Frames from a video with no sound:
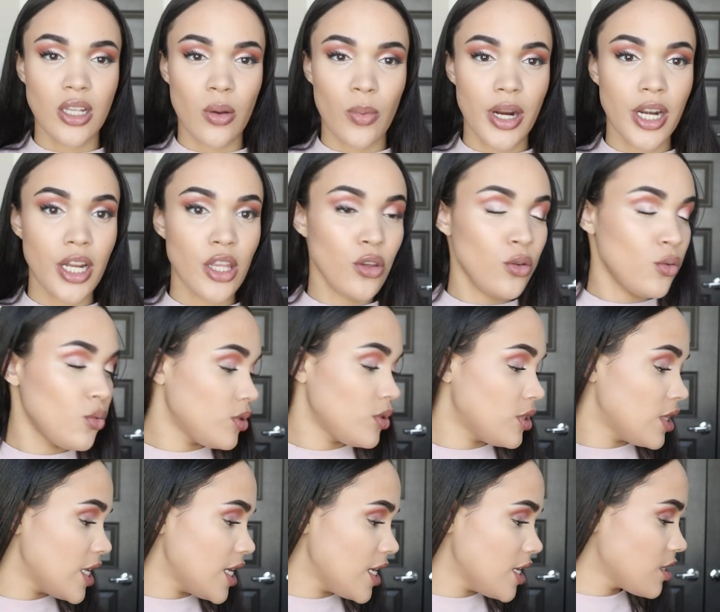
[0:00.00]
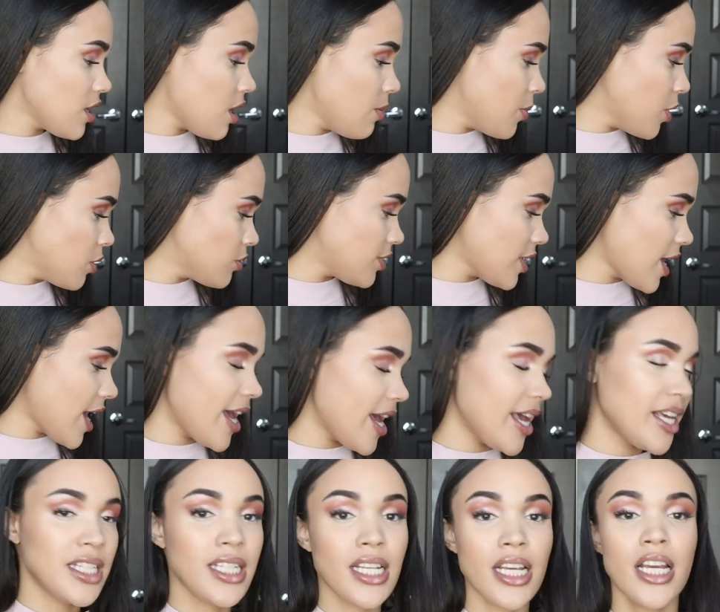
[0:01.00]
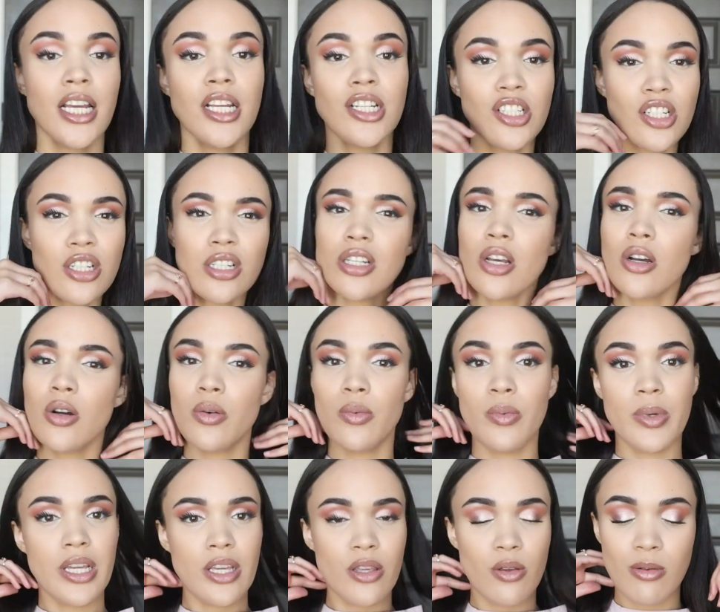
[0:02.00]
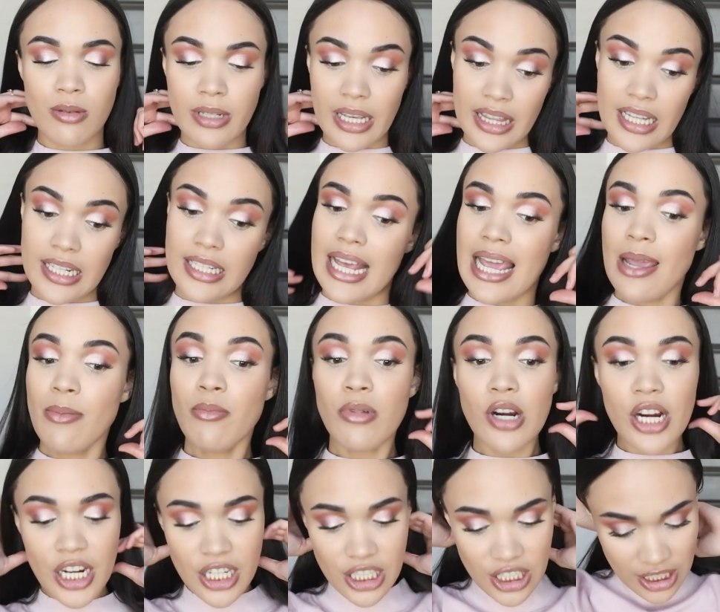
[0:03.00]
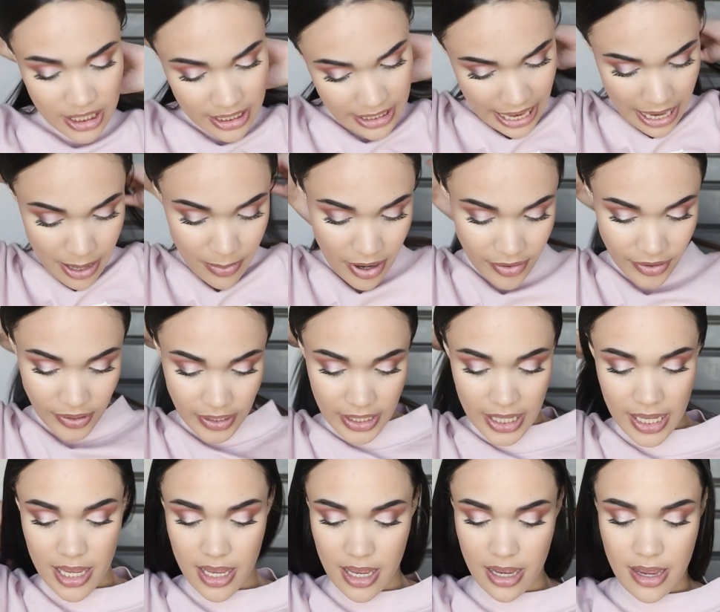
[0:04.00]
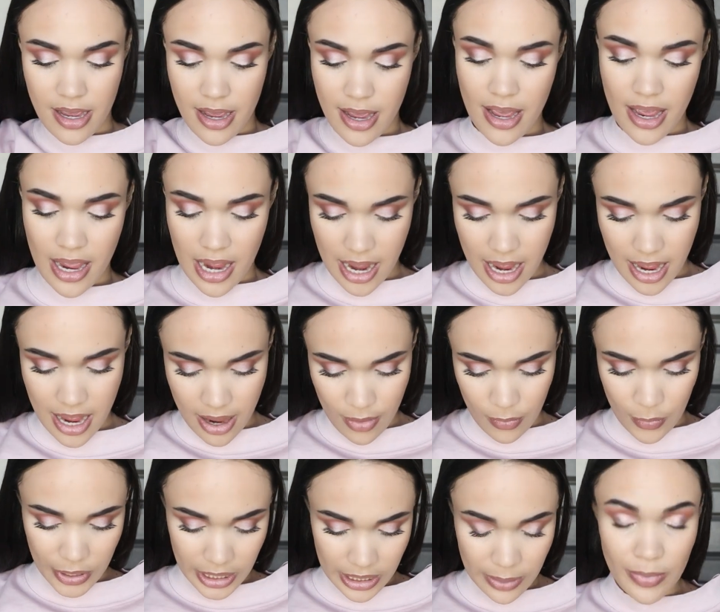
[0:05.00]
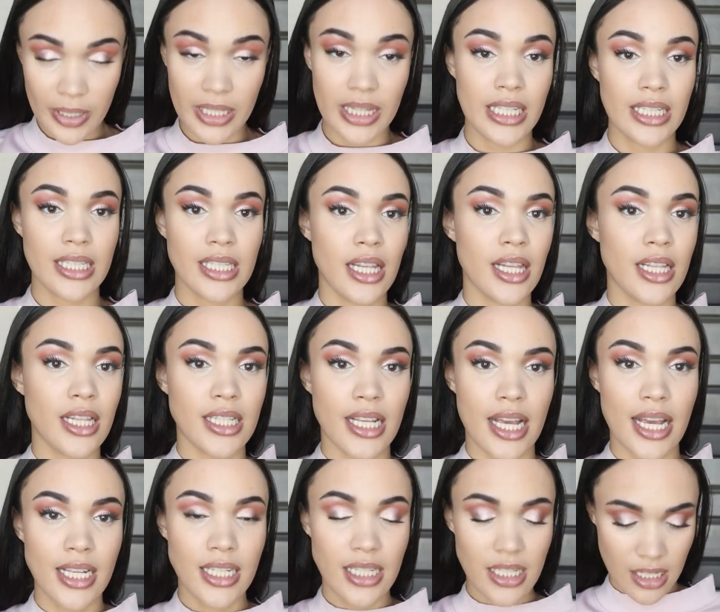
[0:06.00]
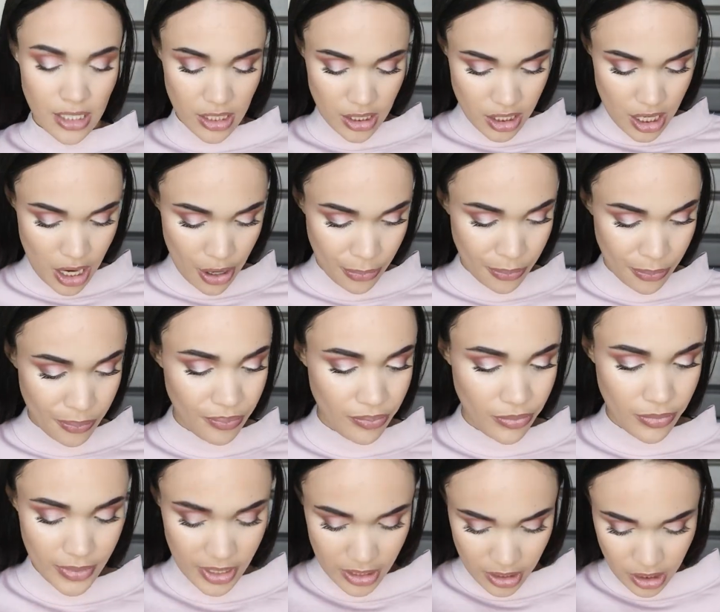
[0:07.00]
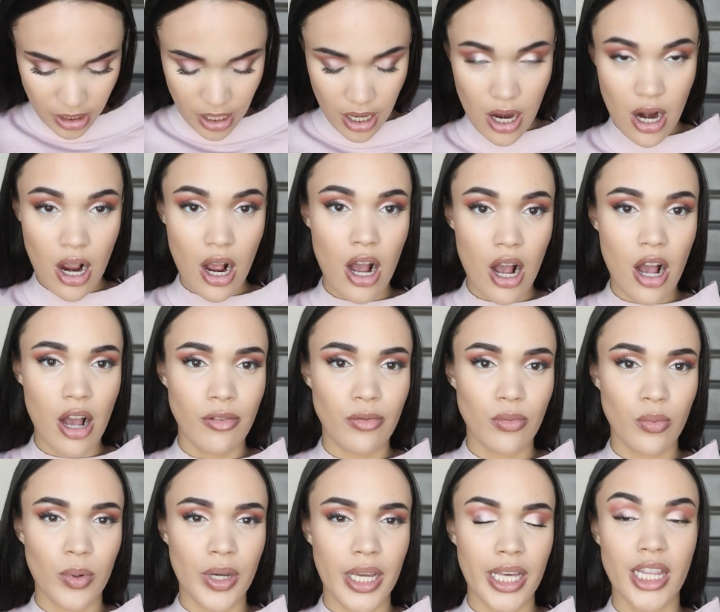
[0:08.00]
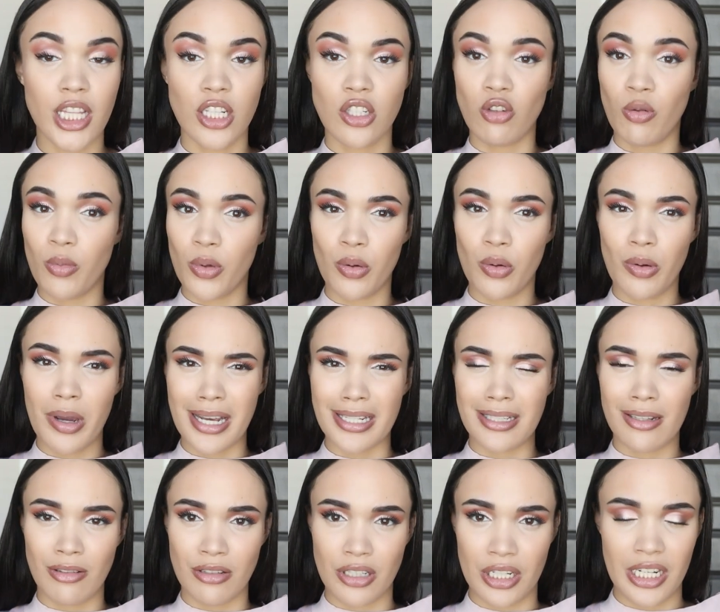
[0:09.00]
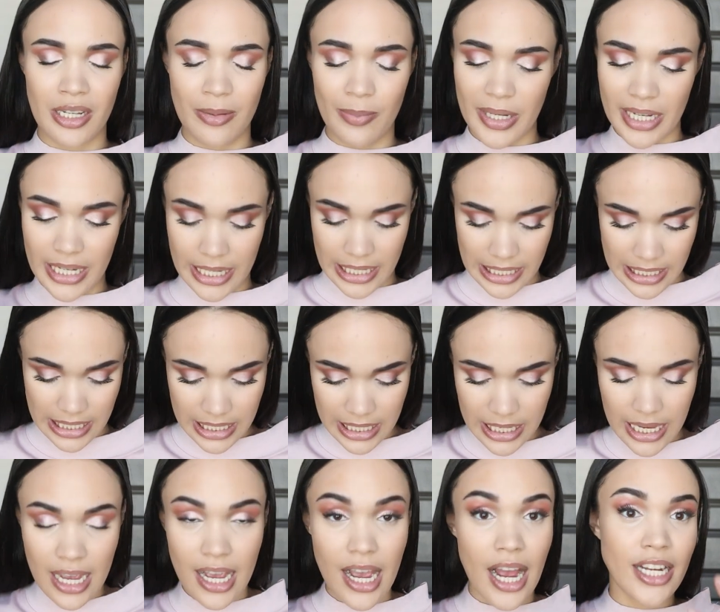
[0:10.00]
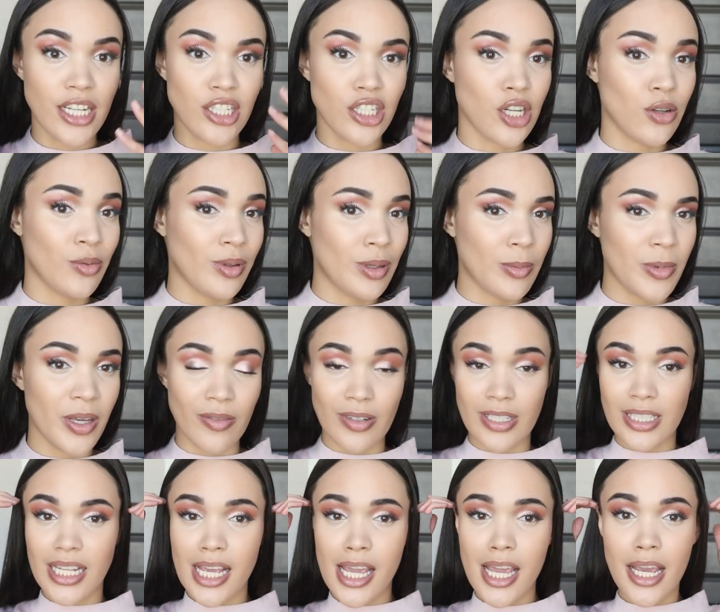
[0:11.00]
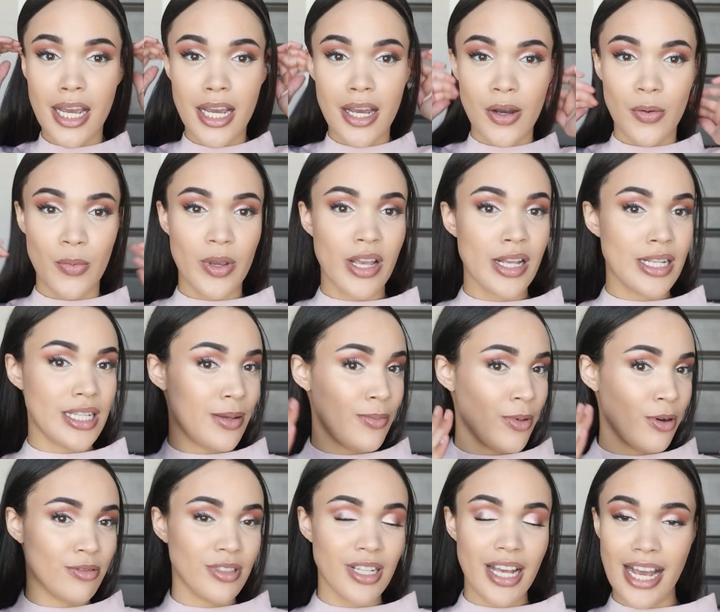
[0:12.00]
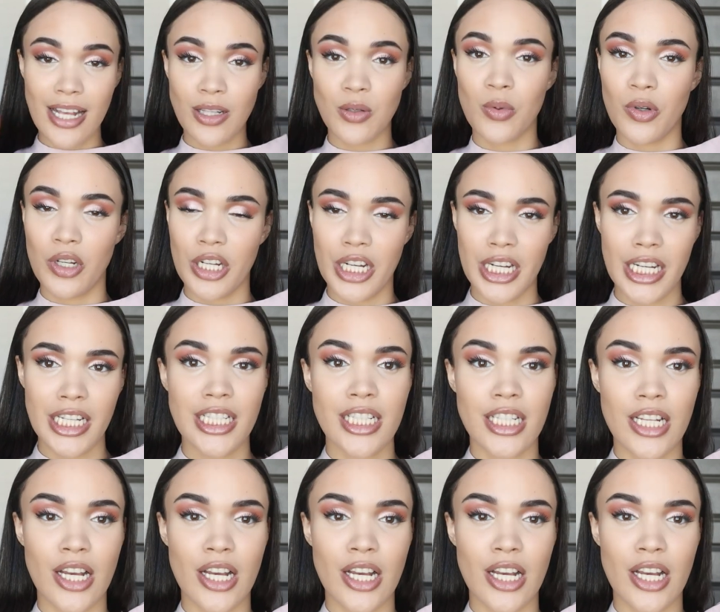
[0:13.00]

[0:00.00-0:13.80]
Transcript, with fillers: So we're gonna use these on both sides just so we can use like the same brush, same everything, and really put these to the test. So let's start off with zooming you guys closer in because I need y'all to really be able to see. You can see both sides real good.